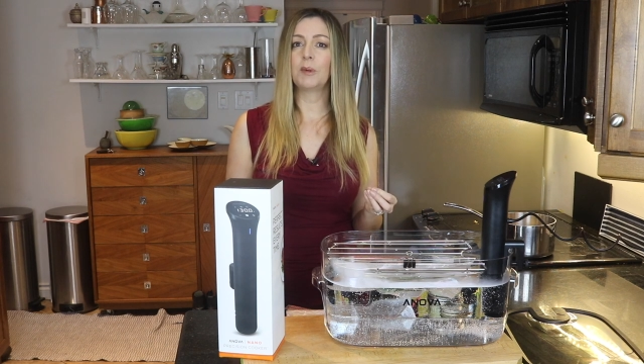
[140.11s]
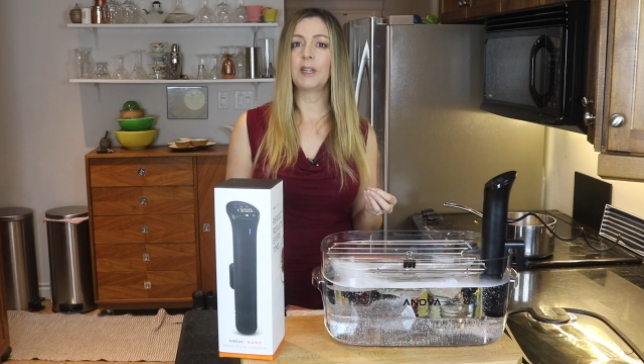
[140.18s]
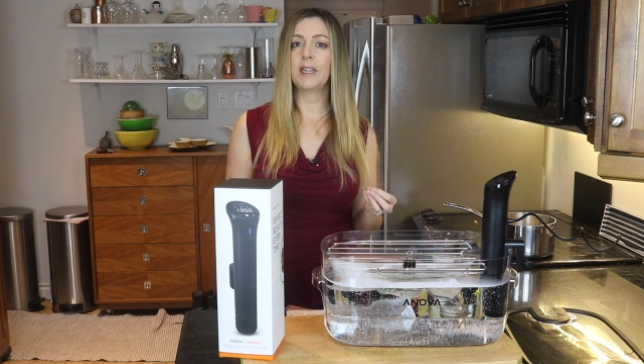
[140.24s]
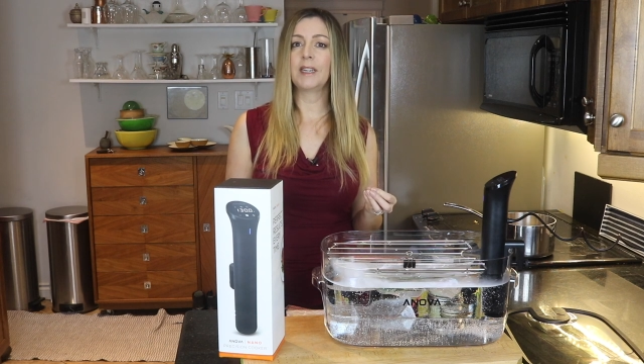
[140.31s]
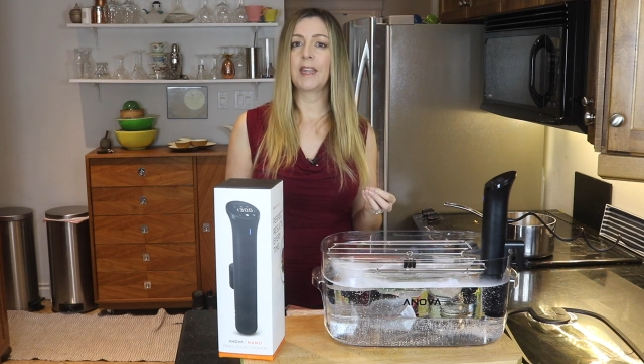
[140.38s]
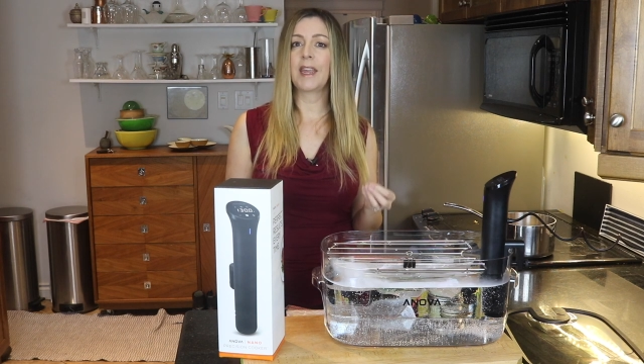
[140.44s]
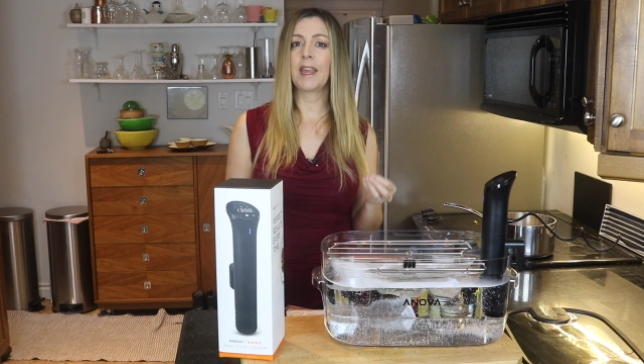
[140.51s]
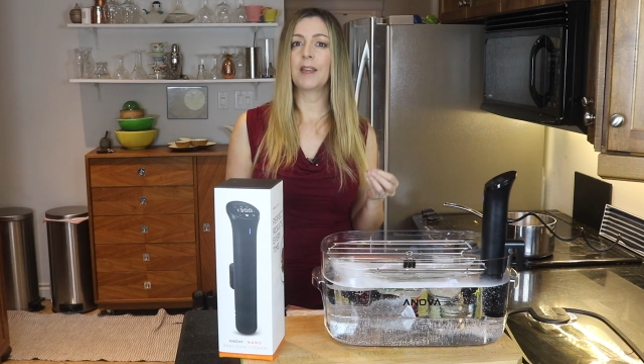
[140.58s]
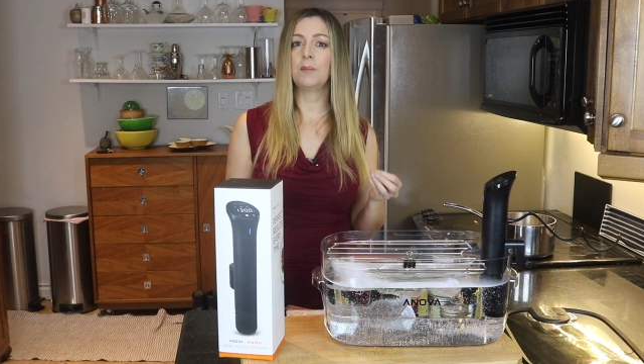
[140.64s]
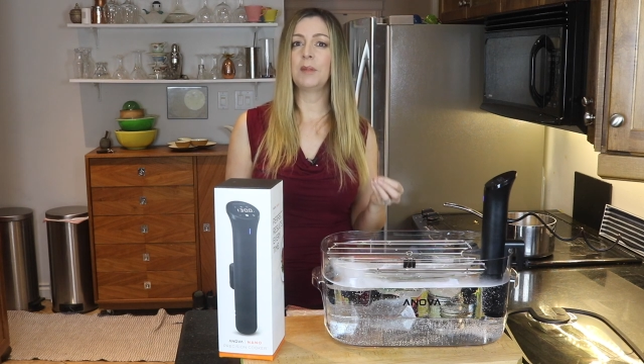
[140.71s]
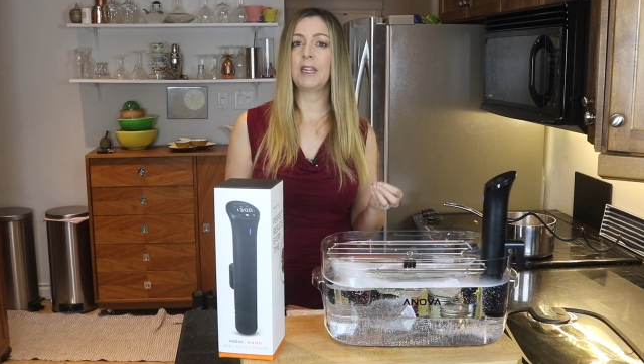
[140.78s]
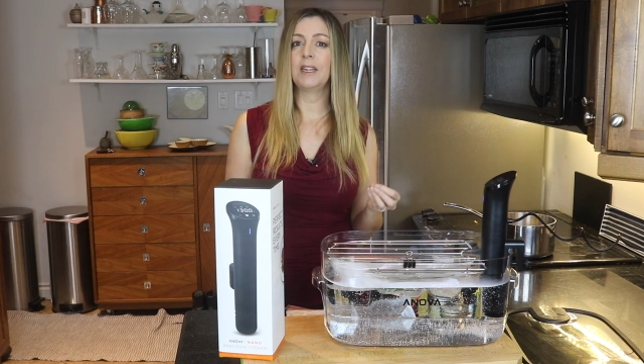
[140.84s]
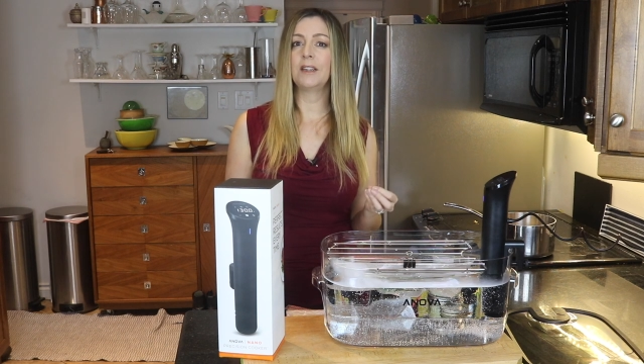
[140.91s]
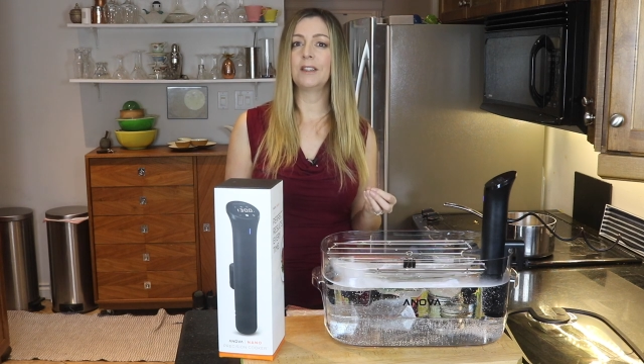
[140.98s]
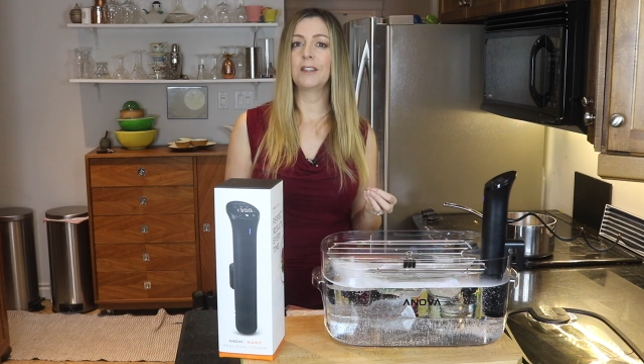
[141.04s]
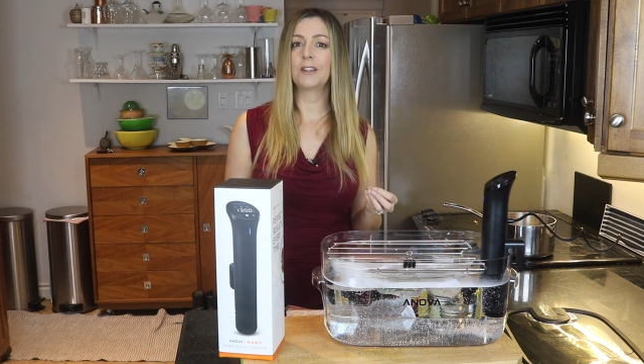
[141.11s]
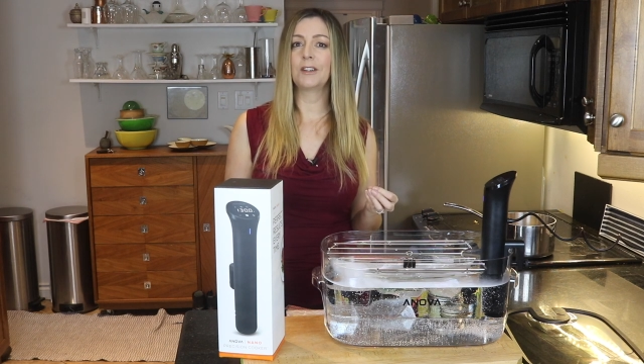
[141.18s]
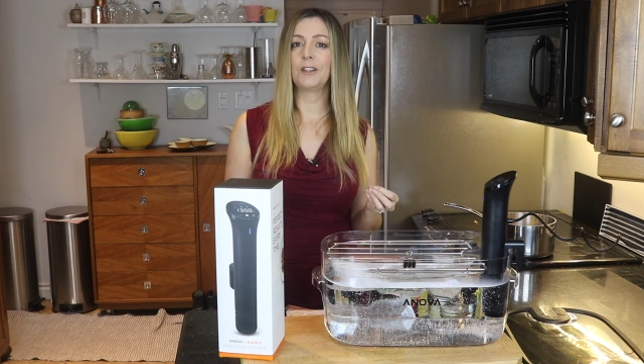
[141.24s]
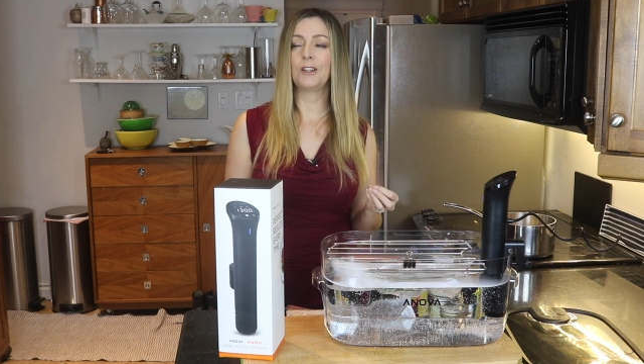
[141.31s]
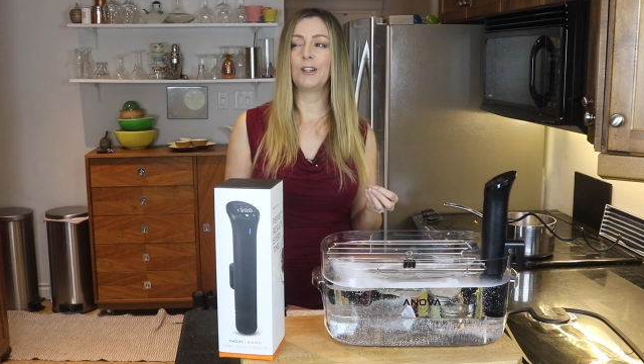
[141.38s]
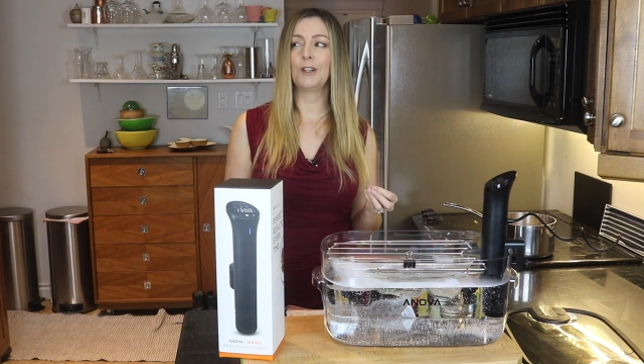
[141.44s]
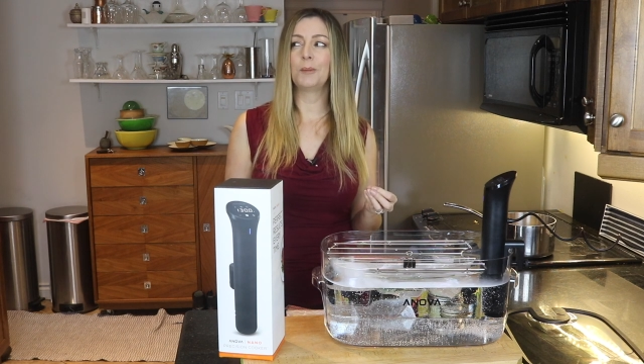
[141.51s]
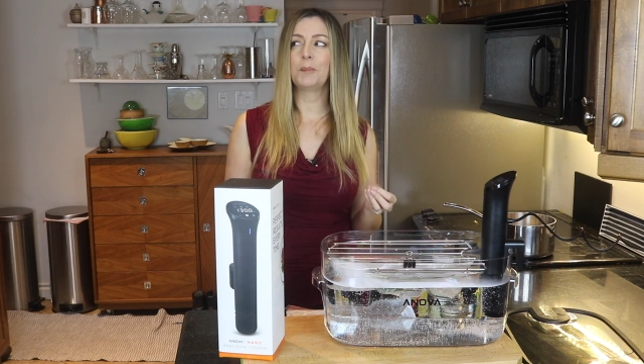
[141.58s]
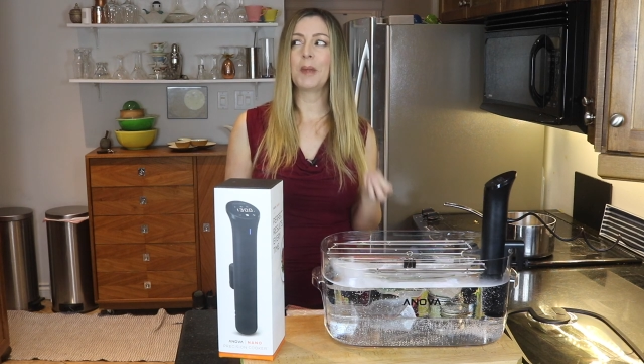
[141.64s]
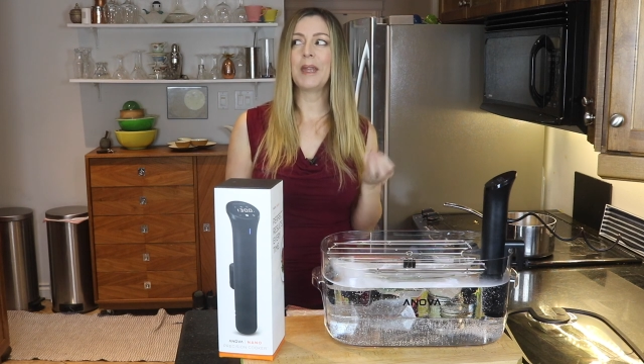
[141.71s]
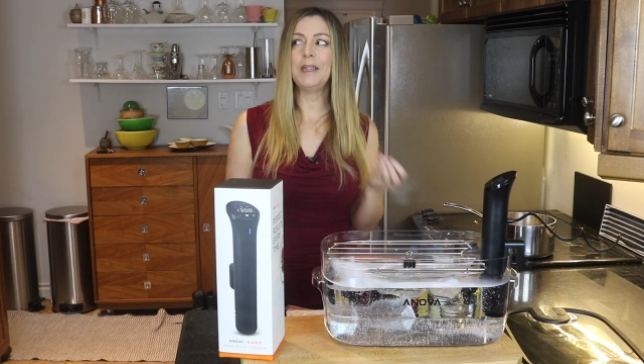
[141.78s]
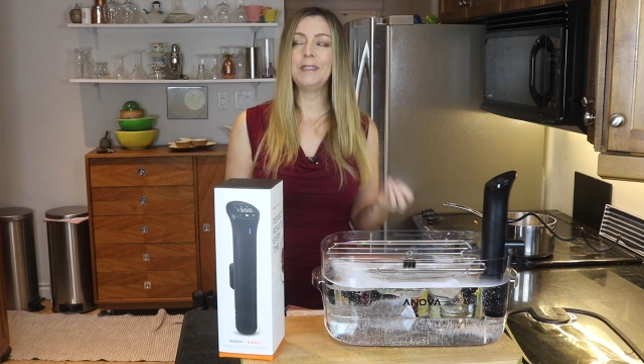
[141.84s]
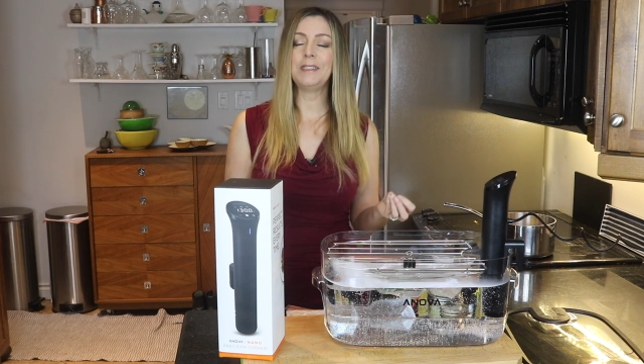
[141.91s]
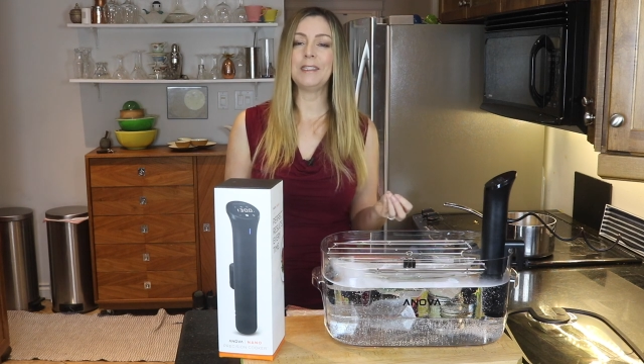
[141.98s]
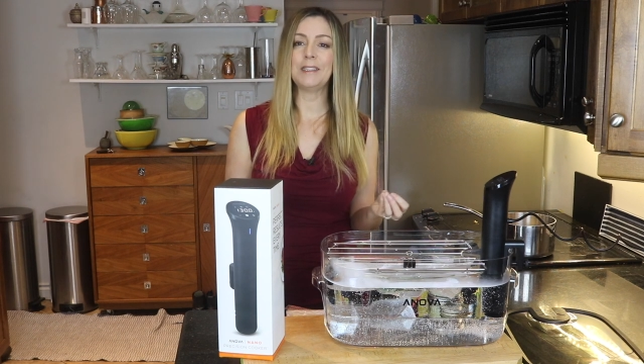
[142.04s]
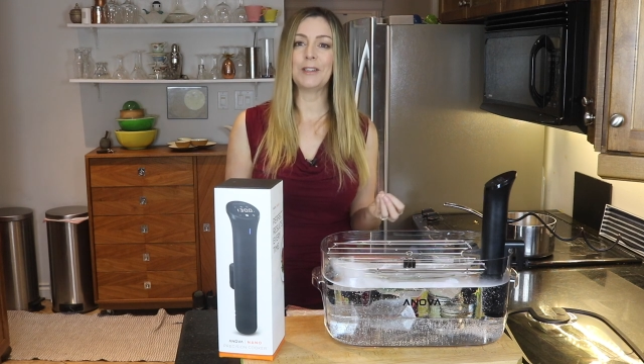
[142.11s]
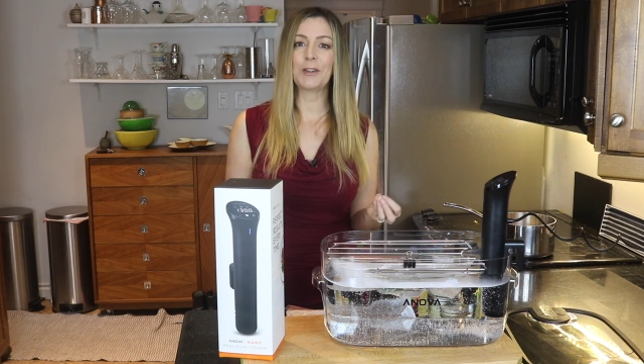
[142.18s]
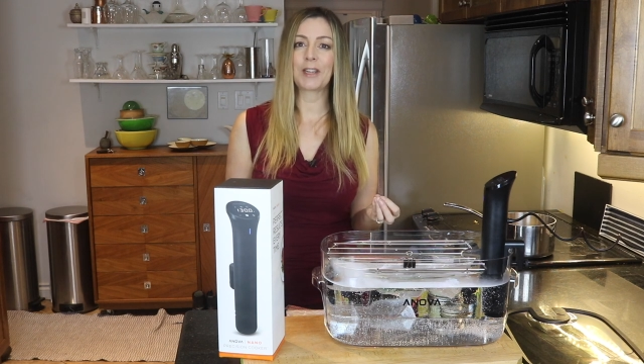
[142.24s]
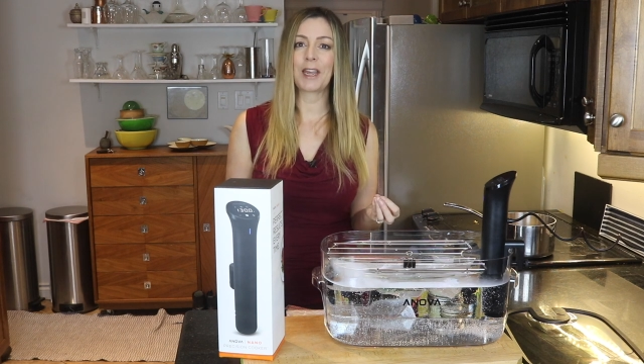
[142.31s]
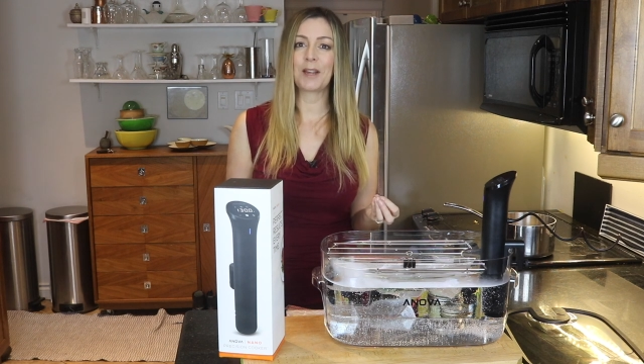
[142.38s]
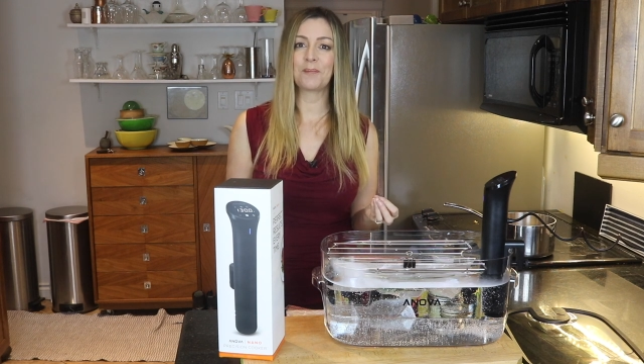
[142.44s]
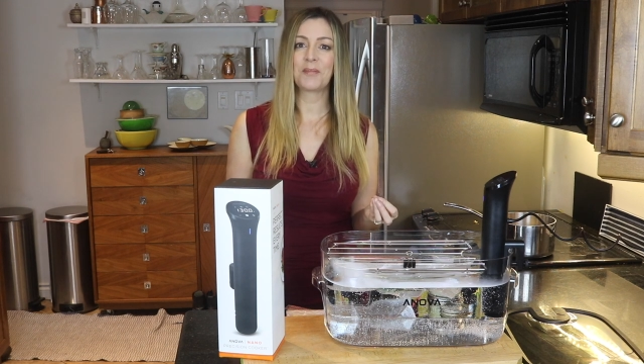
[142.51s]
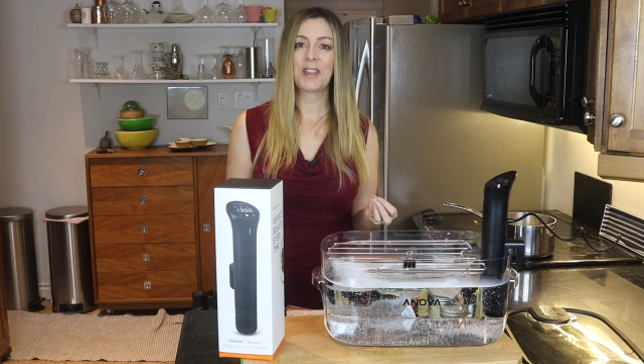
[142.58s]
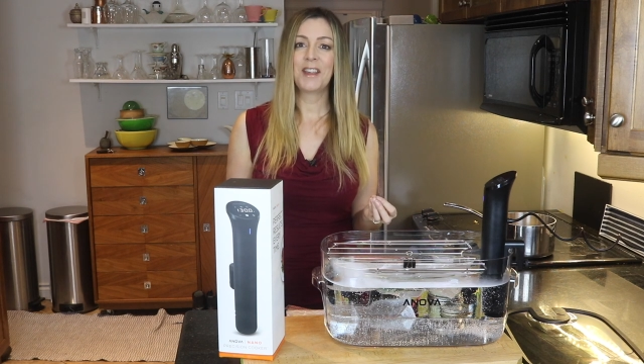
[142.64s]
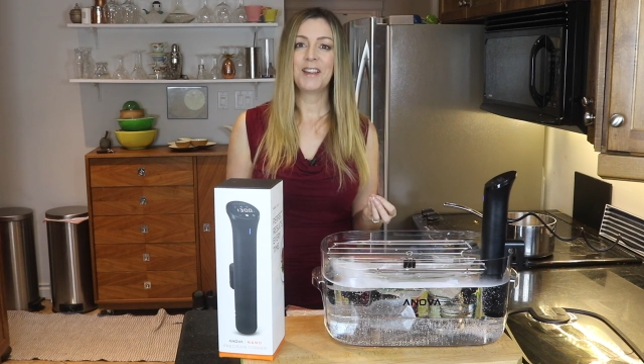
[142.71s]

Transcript: but it can be a little pasty looking.